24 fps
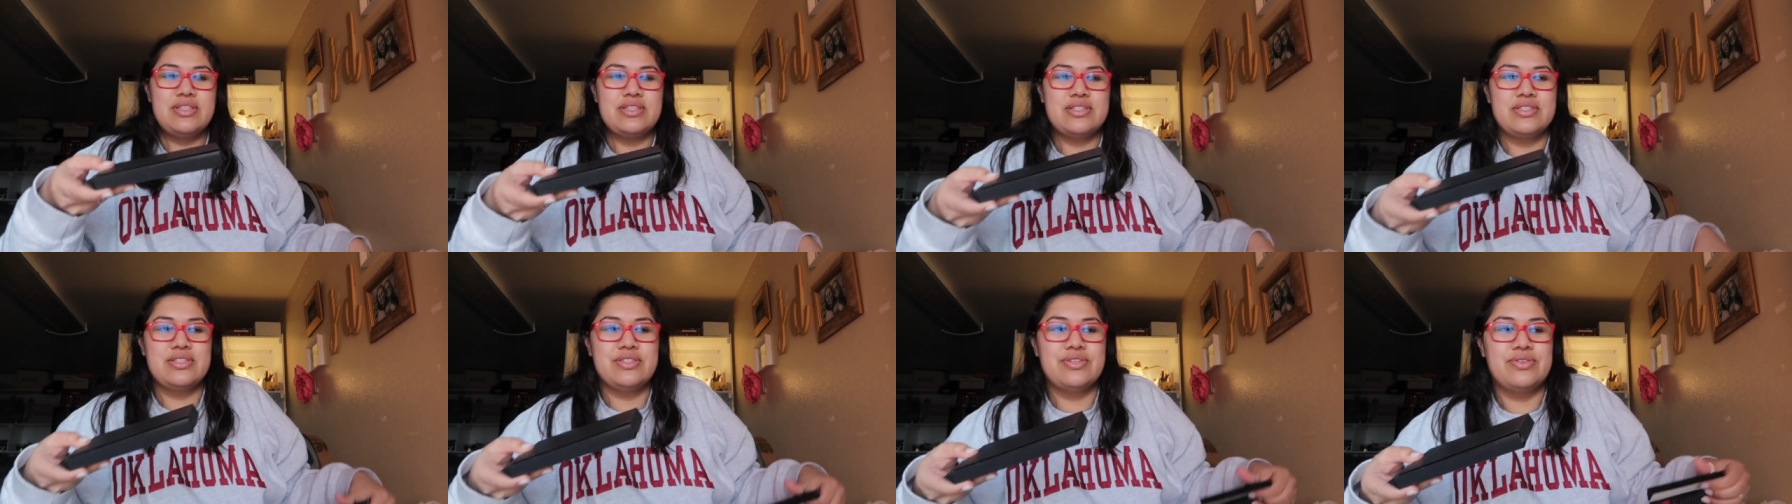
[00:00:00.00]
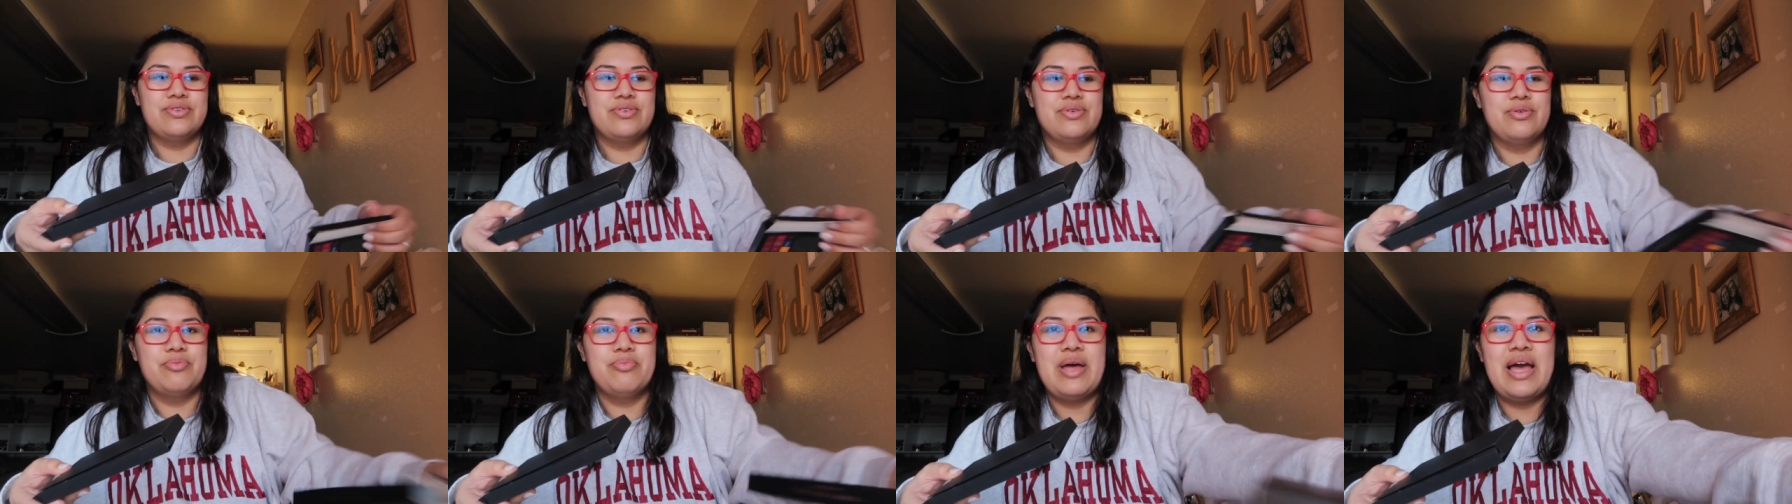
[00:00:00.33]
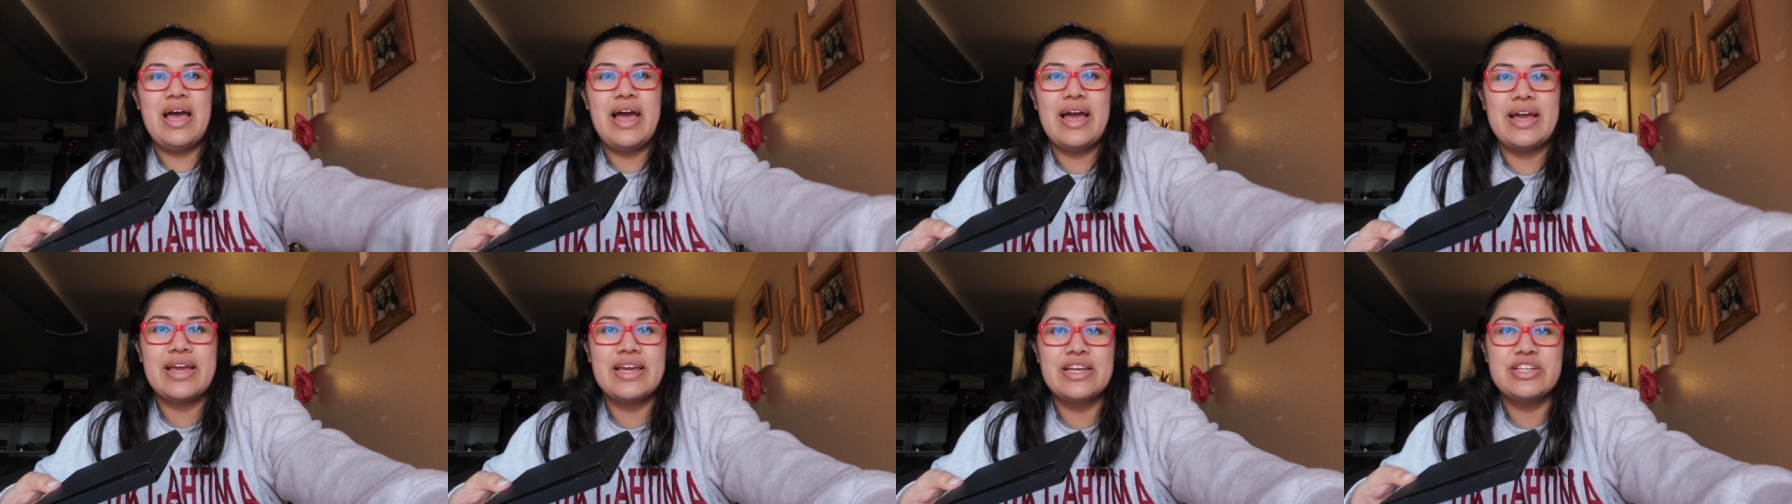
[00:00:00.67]
in this little
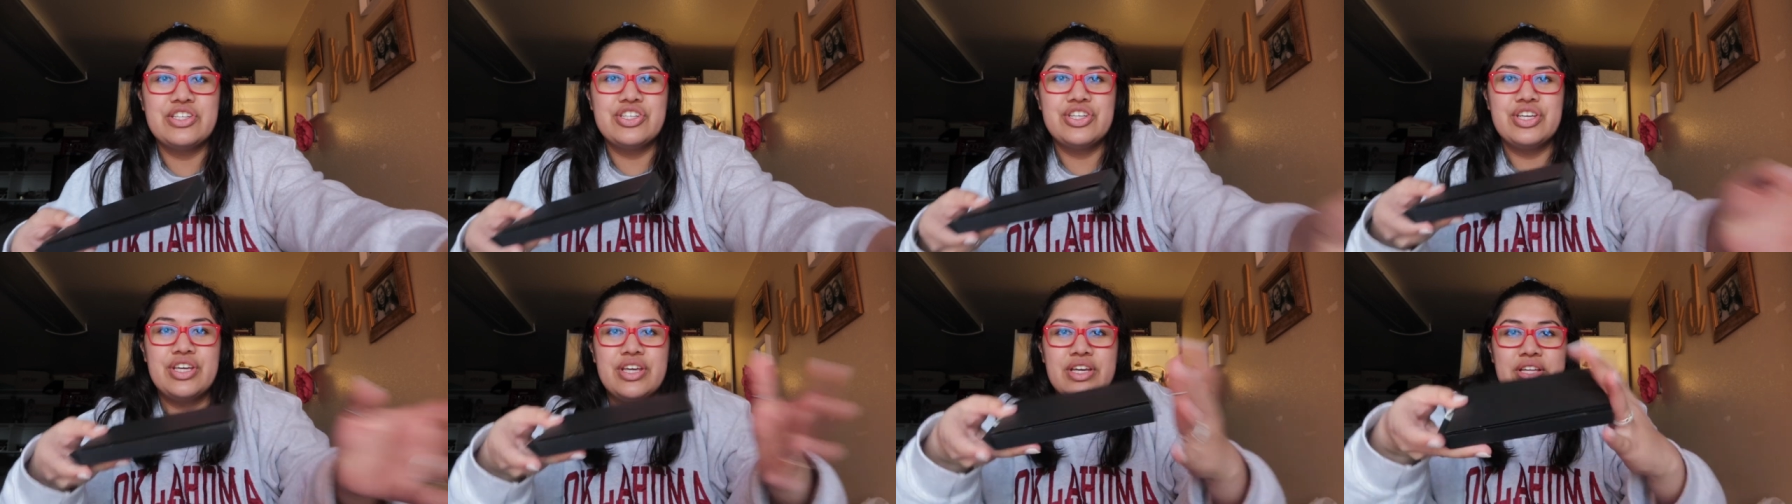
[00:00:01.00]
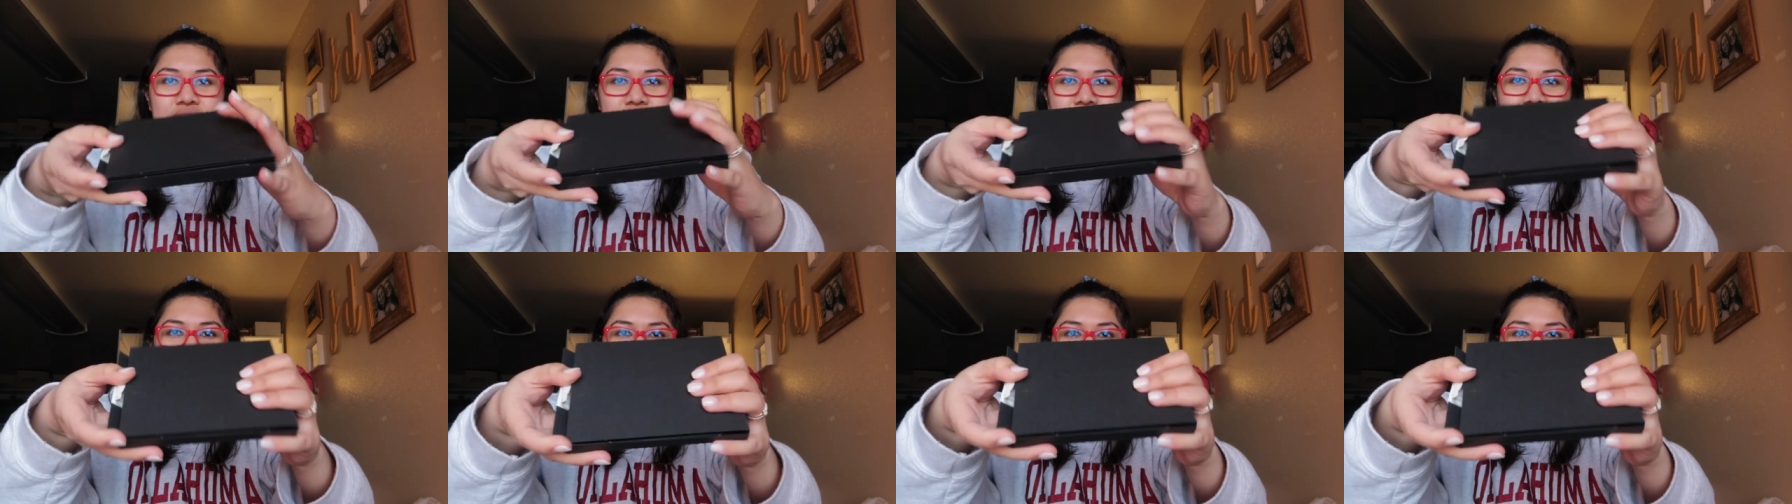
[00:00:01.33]
packaging